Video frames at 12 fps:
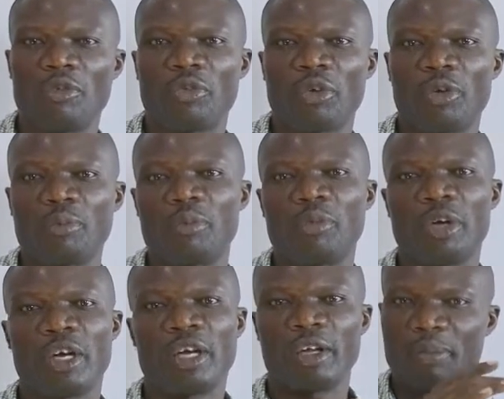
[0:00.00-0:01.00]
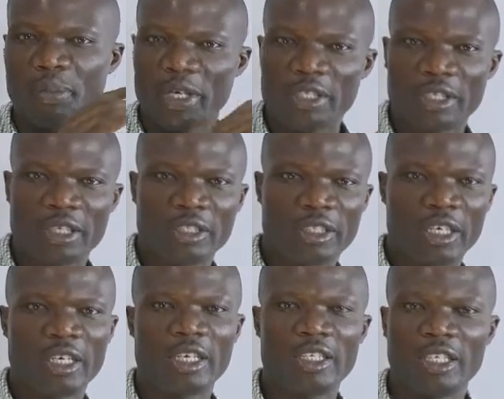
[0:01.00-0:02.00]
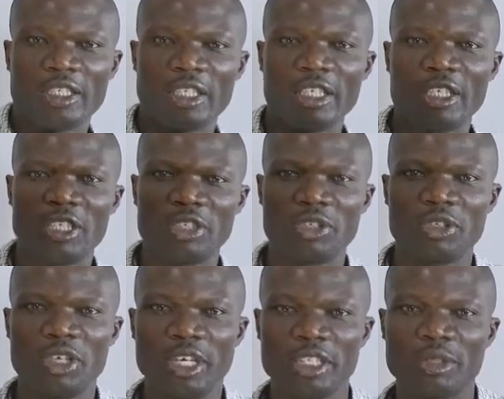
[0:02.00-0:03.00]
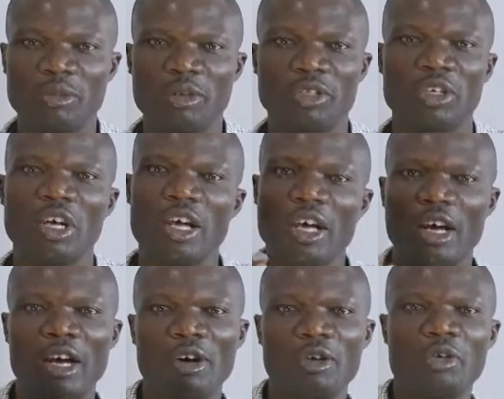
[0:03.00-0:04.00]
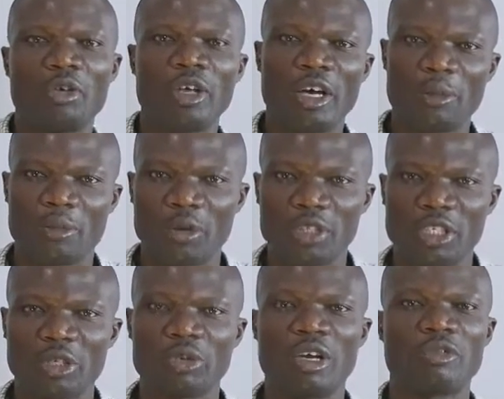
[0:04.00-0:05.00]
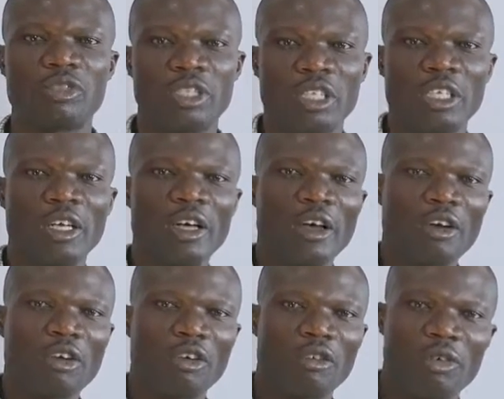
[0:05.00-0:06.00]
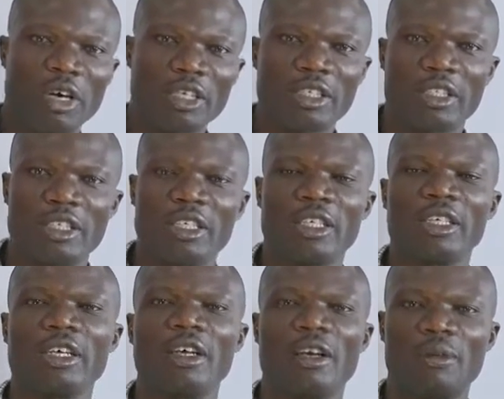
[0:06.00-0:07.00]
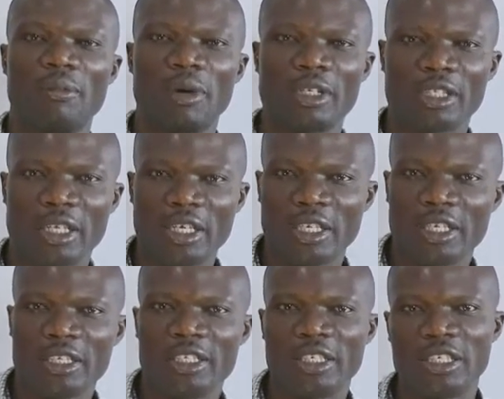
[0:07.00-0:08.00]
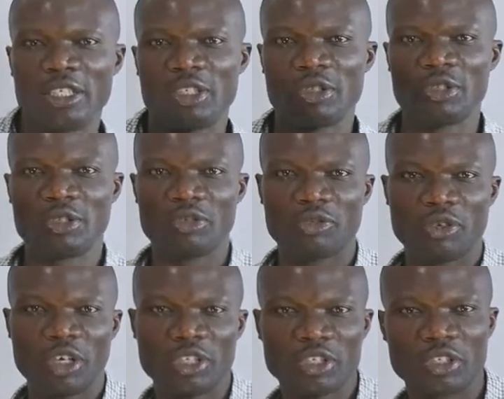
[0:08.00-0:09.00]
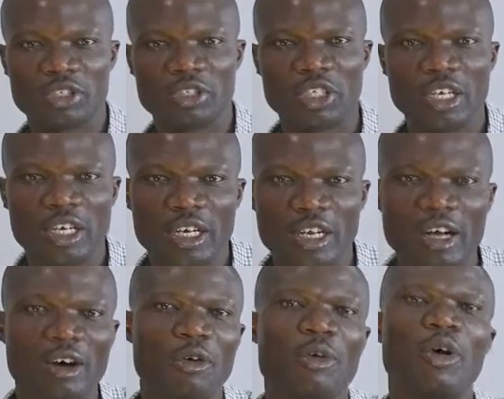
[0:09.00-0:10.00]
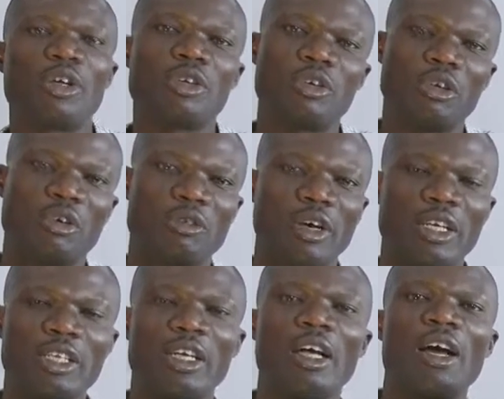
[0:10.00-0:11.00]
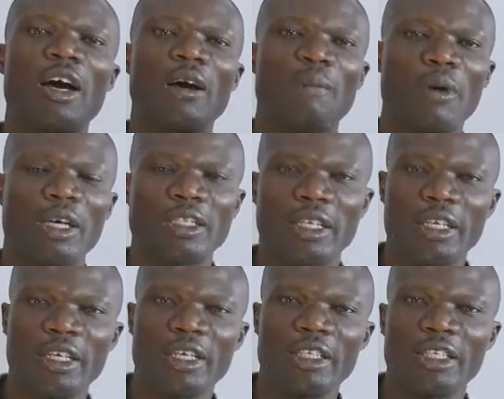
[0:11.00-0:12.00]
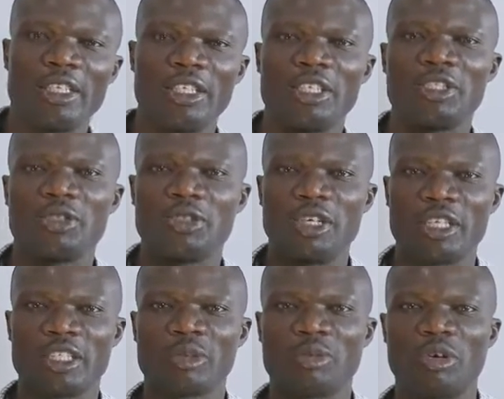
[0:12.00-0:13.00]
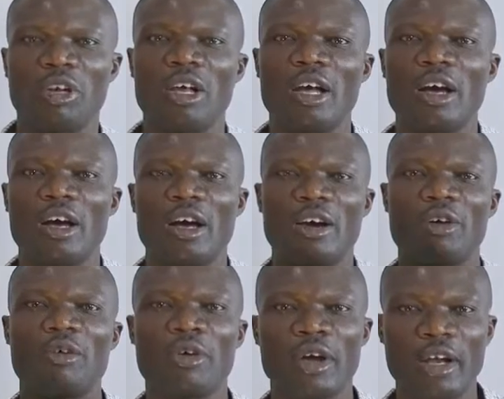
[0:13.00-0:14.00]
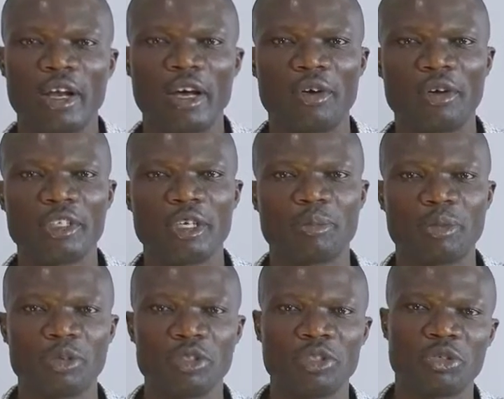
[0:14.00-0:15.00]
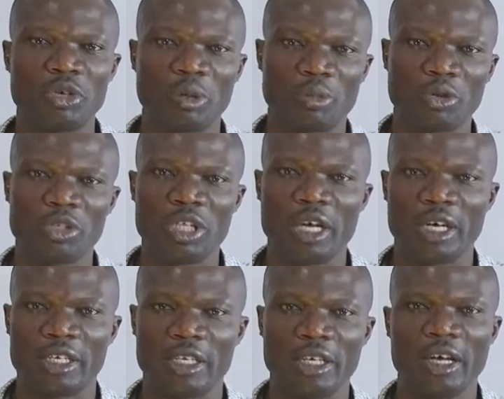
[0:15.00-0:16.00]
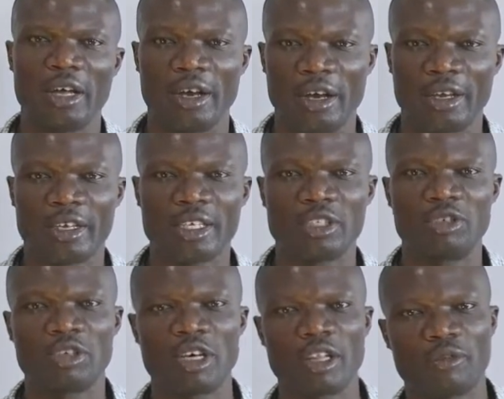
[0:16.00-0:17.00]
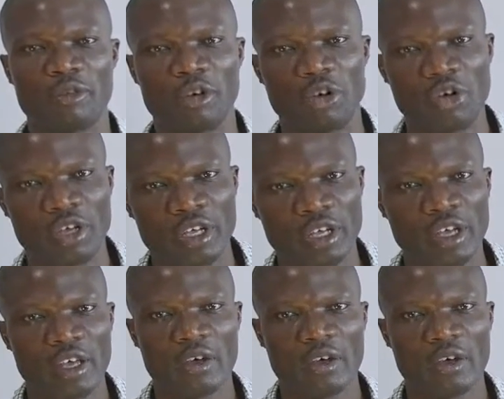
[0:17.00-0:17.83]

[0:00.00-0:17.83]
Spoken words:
from percentages into decimals, how do we approach it? We have seen converting percentage into fractions. Now we want to convert a percentage into decimal. How well are we supposed to approach that? Let us look at the following